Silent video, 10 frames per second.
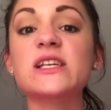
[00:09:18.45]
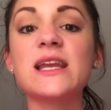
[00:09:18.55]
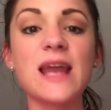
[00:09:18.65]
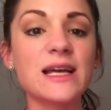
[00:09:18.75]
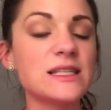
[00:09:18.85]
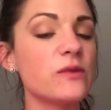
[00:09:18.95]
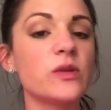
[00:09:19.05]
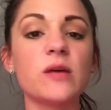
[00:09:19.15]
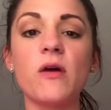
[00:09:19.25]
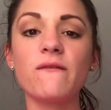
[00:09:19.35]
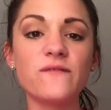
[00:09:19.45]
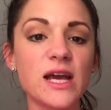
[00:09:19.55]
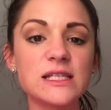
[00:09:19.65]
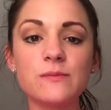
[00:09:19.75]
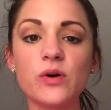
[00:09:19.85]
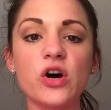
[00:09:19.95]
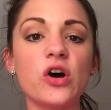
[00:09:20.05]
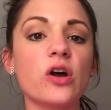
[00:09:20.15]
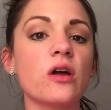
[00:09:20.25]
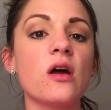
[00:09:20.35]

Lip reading: connecting with them on Facebook,